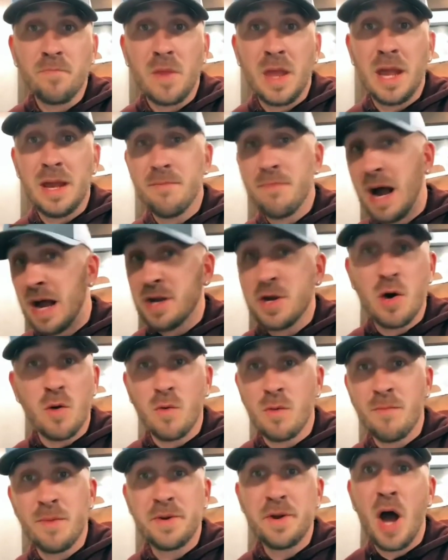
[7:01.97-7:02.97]
Anybody know
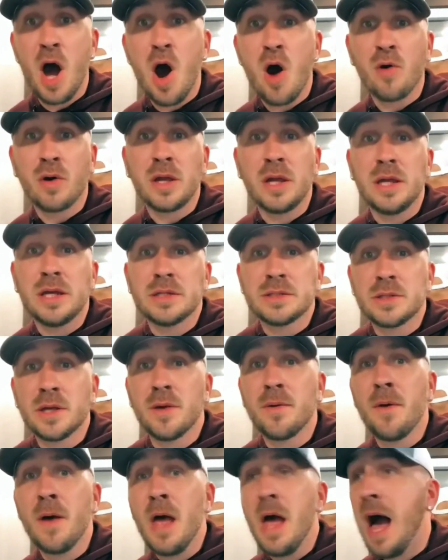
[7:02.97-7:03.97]
where my dog is?
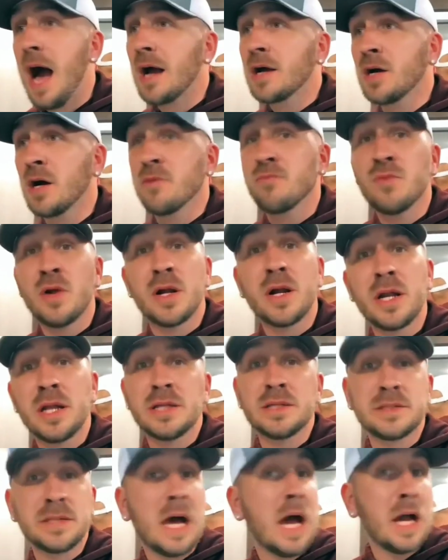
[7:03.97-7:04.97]
I come running
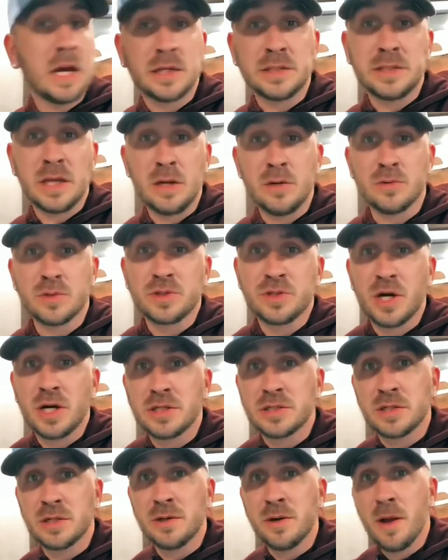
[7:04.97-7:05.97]
inside because I don't
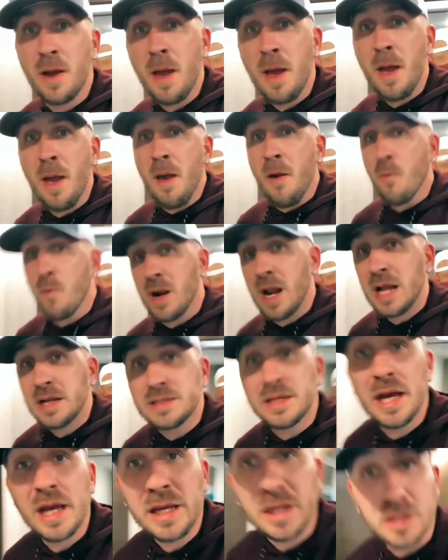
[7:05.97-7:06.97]
trust her. When I
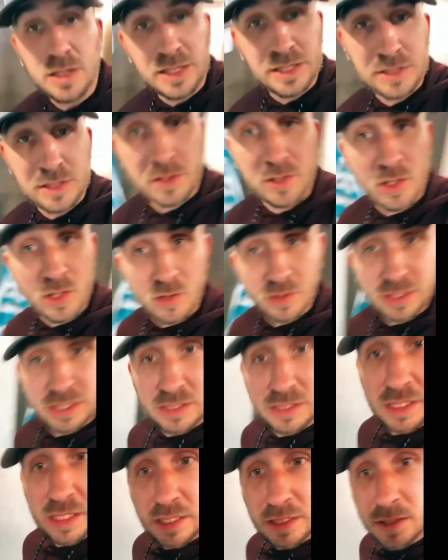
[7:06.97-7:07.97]
tell you, listen, you know what
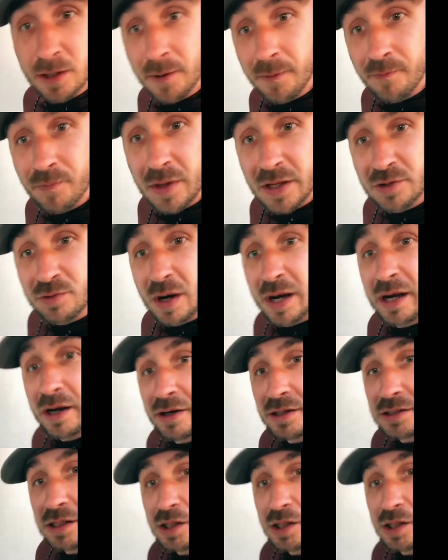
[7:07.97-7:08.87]
this is? This right here is